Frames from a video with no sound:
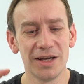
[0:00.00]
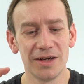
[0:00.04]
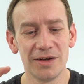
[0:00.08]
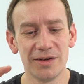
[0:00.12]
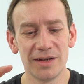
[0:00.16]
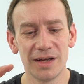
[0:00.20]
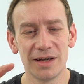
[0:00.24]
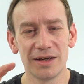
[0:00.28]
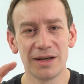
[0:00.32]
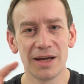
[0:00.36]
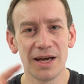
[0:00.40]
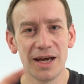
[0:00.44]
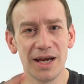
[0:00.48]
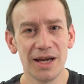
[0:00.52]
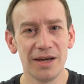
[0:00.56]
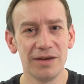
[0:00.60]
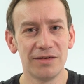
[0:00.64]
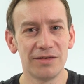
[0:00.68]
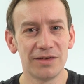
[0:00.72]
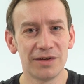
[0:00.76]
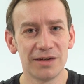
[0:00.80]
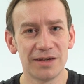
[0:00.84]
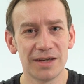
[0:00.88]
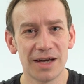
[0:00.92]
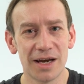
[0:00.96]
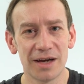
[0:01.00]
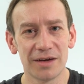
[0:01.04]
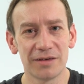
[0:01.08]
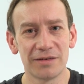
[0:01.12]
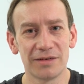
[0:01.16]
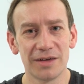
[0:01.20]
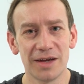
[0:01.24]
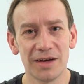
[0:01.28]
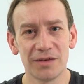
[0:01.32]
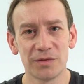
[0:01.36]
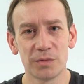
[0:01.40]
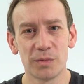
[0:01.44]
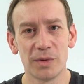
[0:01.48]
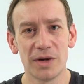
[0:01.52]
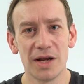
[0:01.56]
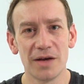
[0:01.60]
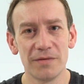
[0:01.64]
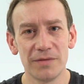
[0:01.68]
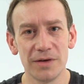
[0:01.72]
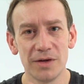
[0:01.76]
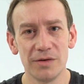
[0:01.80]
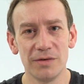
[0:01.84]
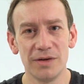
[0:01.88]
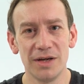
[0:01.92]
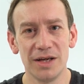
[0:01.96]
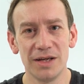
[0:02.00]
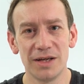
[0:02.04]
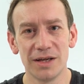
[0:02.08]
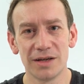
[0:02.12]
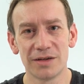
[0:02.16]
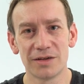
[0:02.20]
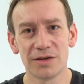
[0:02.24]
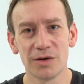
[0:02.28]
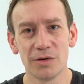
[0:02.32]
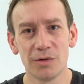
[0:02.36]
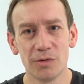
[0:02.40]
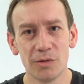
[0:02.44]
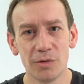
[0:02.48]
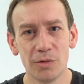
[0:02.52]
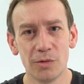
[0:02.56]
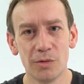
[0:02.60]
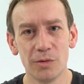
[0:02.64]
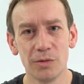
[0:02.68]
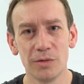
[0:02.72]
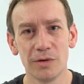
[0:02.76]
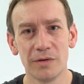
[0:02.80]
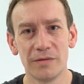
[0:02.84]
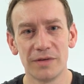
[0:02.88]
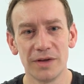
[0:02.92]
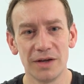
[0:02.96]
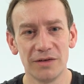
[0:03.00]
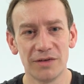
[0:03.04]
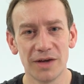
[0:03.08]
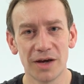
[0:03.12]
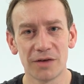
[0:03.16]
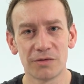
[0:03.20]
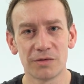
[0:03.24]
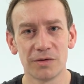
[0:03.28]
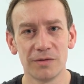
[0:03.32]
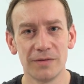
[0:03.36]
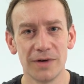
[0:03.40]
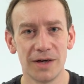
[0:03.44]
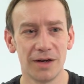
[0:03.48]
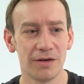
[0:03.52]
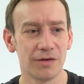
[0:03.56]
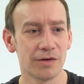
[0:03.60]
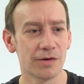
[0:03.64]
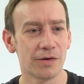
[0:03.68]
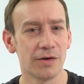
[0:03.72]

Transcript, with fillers: You then get instant access whenever you need it to all of these extra videos.